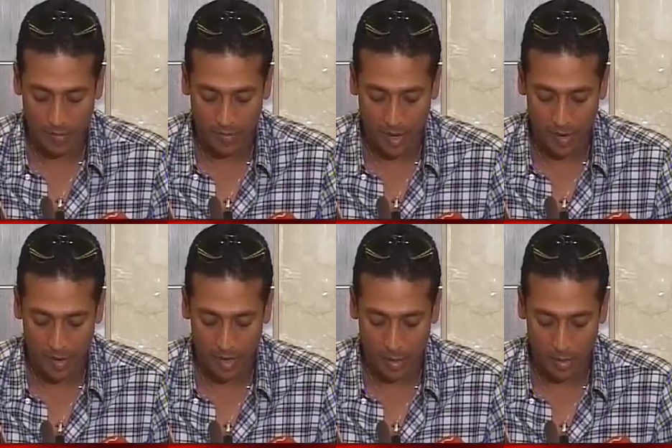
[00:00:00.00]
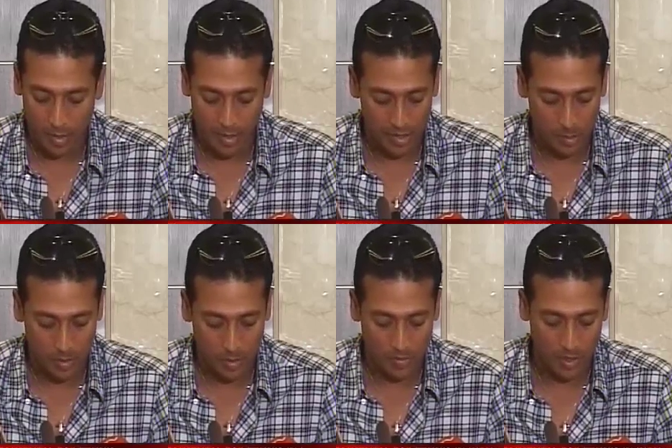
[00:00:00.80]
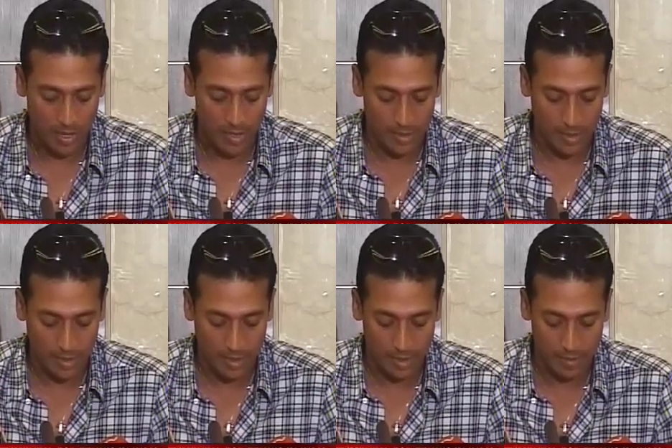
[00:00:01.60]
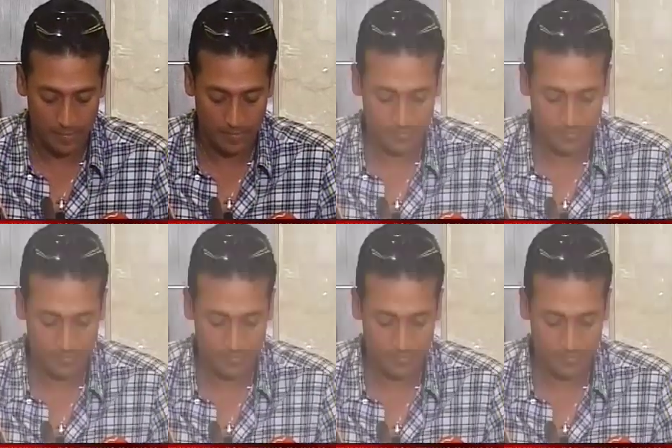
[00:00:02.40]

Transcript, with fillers: have carried out against me over the last decade.